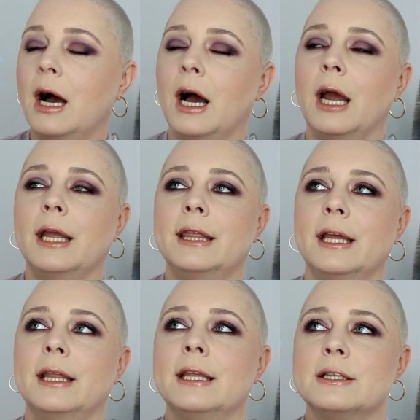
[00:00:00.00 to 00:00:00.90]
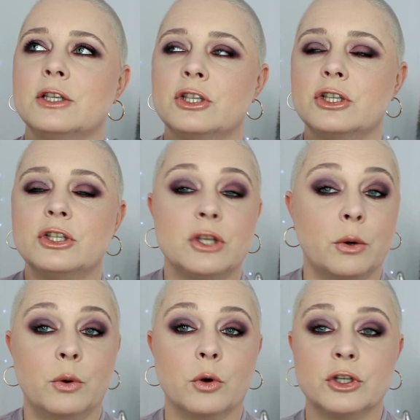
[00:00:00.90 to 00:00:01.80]
I think this is
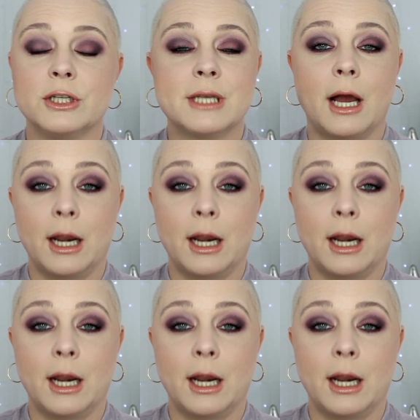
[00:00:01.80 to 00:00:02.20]
so gorgeous.